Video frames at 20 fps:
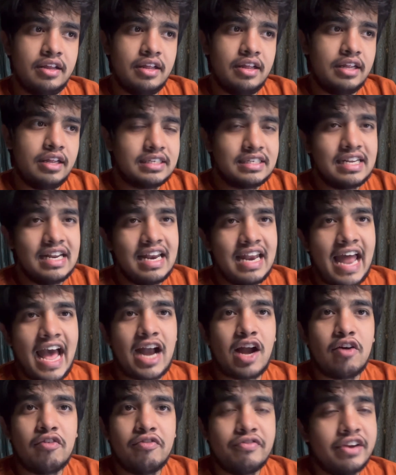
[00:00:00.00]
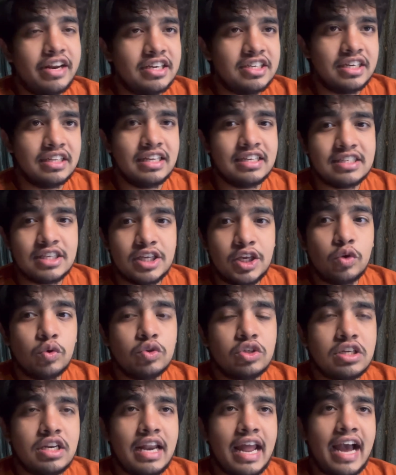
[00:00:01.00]
still lack of finishing. There's
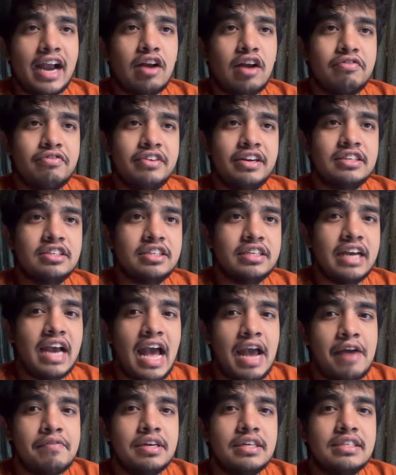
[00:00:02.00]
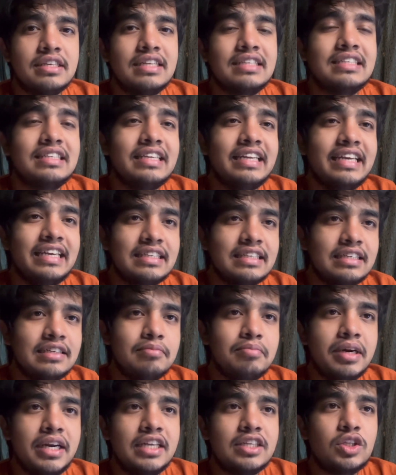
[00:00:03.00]
huge lack of finishing. Havertz is
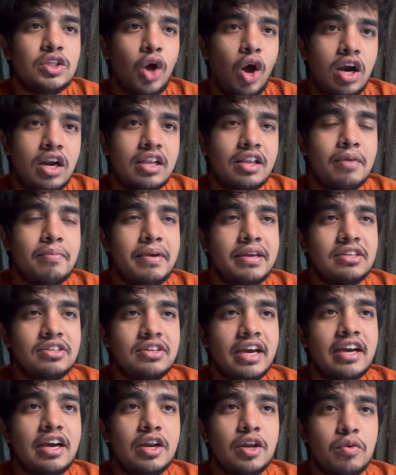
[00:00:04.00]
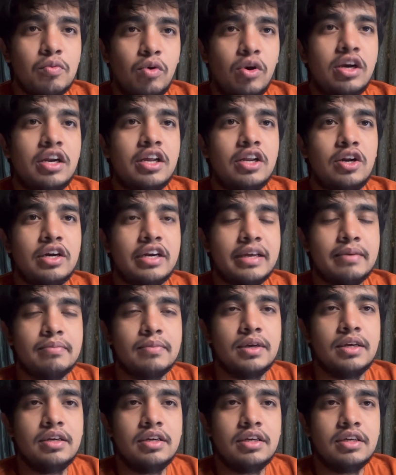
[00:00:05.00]
decent, but he's not the best striker you want in your team.
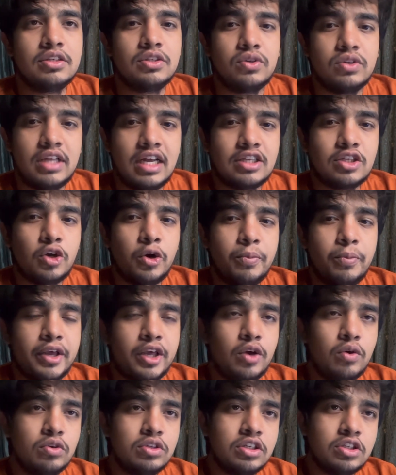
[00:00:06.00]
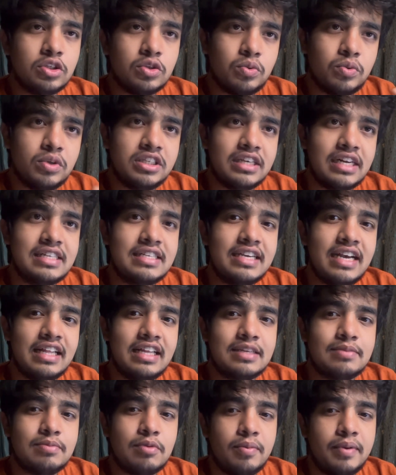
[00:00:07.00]
So that's going to be a huge issue with Chelsea at
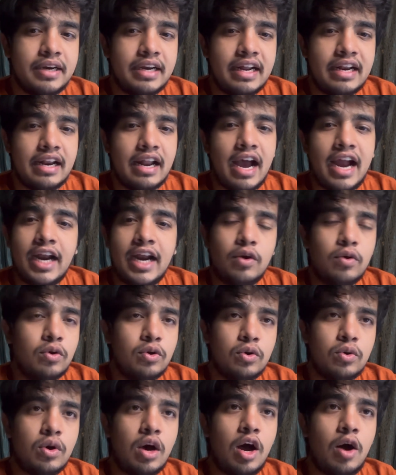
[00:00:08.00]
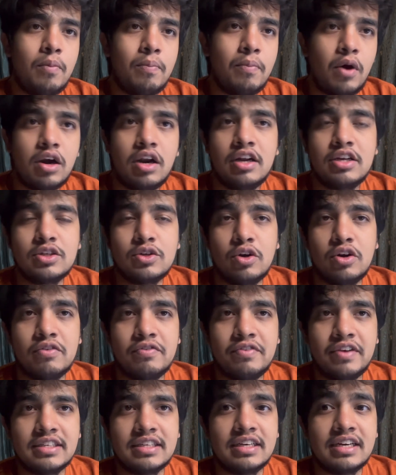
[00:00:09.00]
this moment, and I don't know how Potter is going to
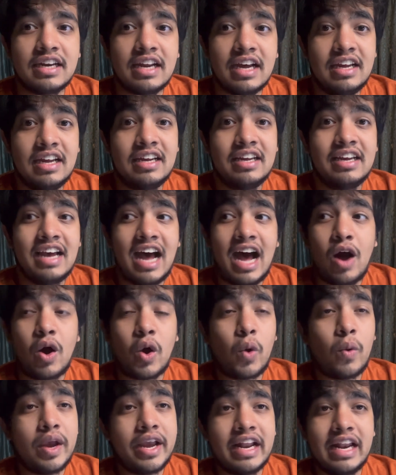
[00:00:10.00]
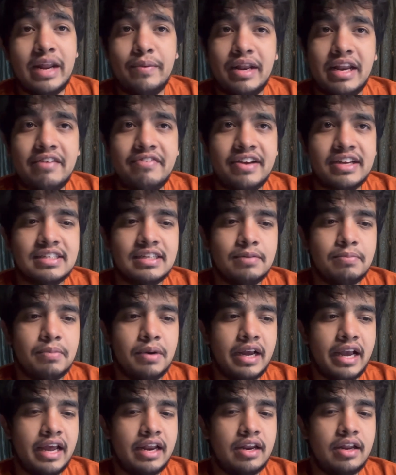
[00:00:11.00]
fix it. How quickly will he fix it? But
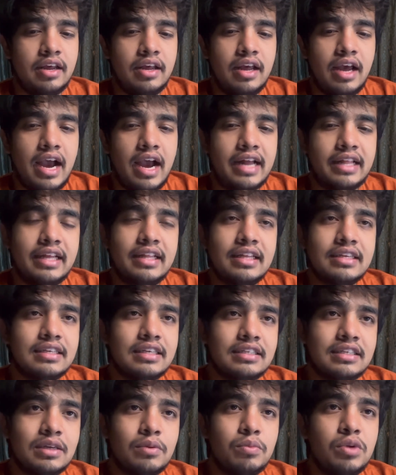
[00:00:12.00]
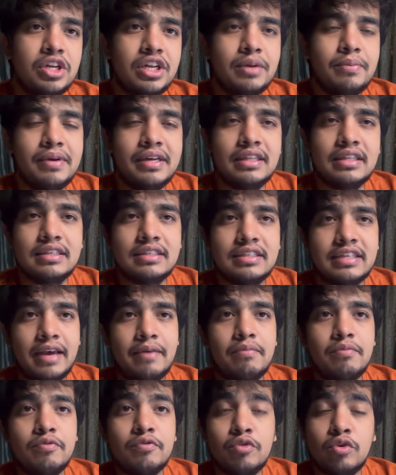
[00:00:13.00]
again, I think the system will remain the
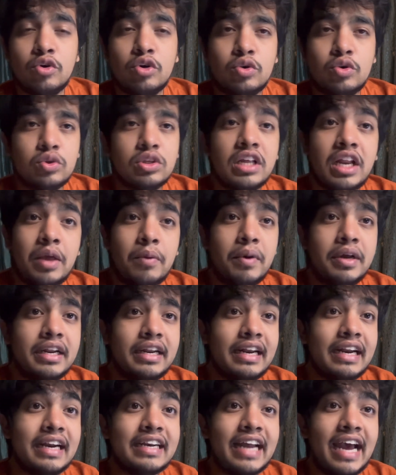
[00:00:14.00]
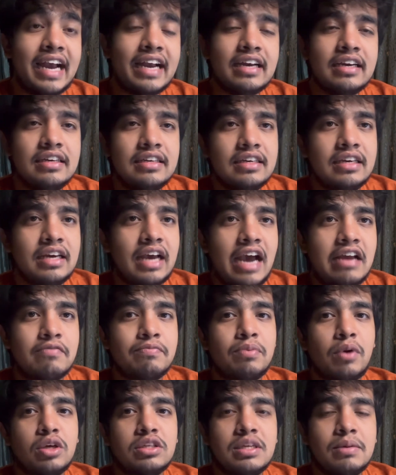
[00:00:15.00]
same, 4-2-3-1 in attack and
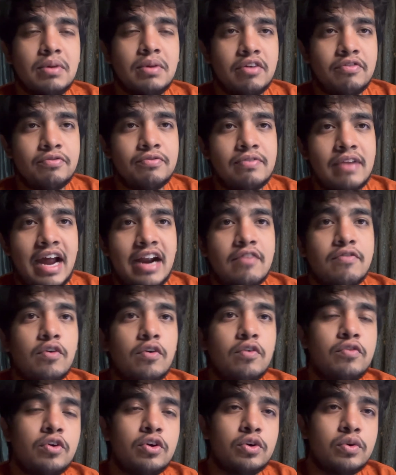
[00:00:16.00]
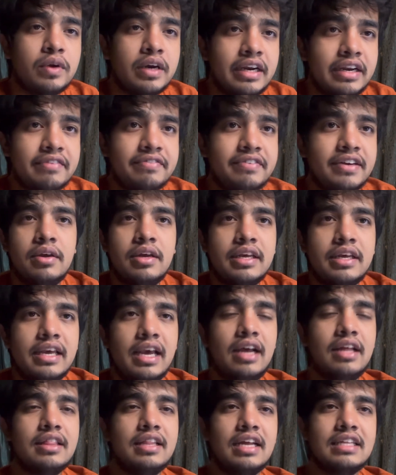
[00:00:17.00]
possibly a flat 4-4-2 in defense.
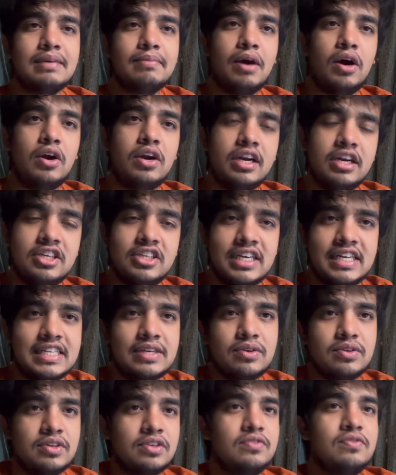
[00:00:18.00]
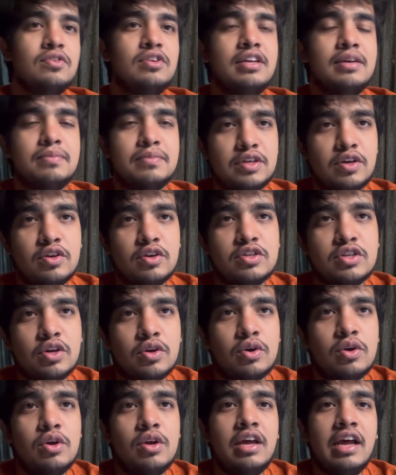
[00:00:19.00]
Yeah, that's about it. Chelsea vs Fulham
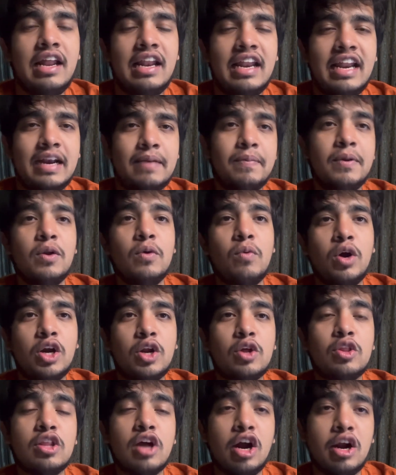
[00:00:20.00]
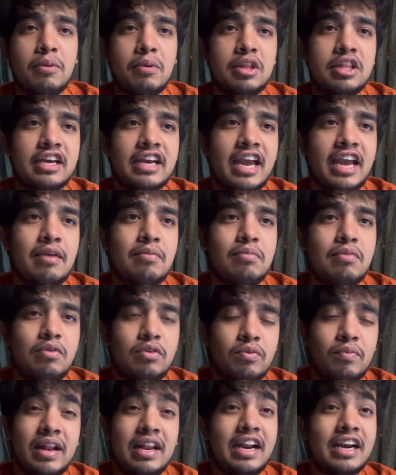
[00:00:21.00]
0-0. Let me know what you thought about the game.
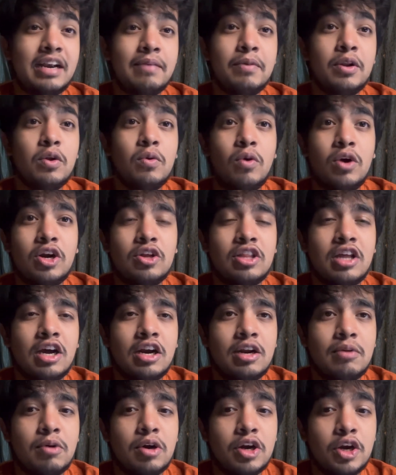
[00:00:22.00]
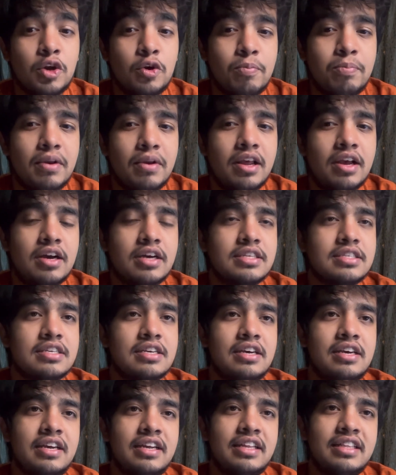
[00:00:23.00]
Let me know what you thought about new players
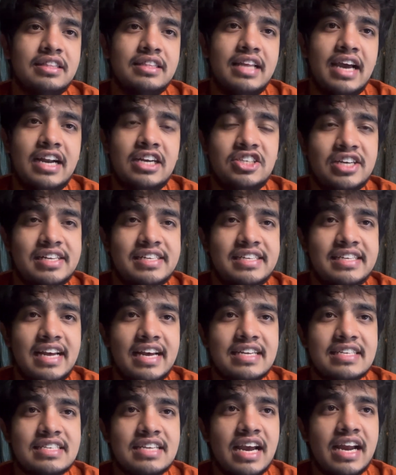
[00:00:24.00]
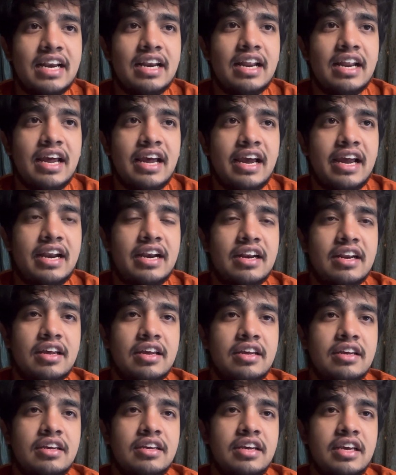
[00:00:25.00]
that Chelsea has signed. And
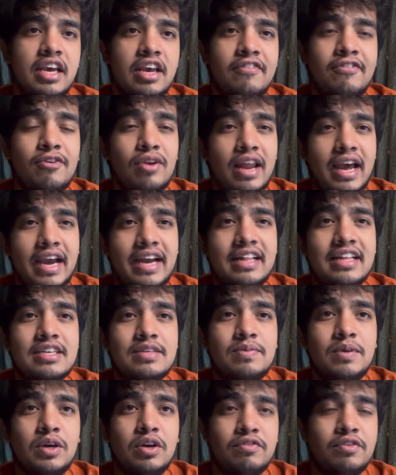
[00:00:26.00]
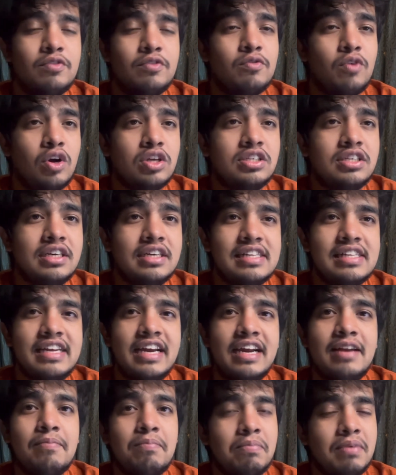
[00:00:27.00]
if you like this video, if you watched it till the
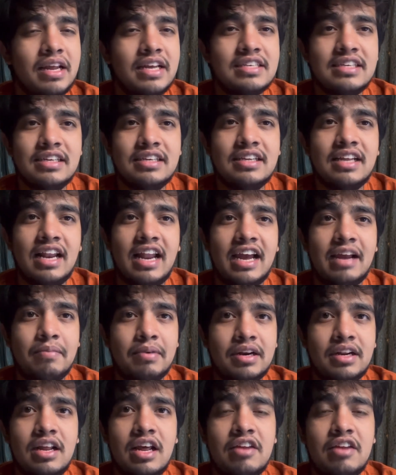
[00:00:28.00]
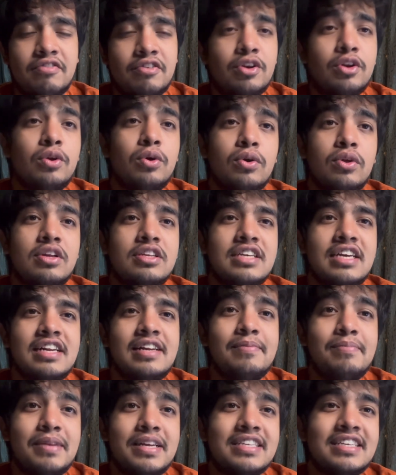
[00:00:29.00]
end, please hit the like button. And if you're new to the
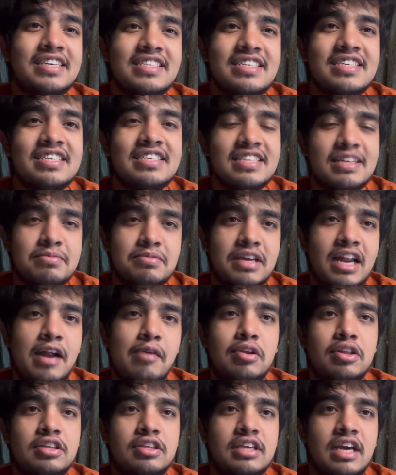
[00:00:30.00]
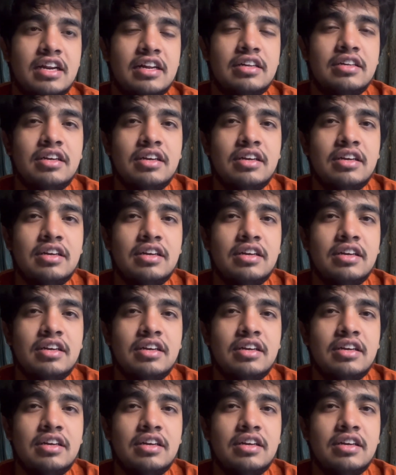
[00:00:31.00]
channel, please consider subscribing to the channel.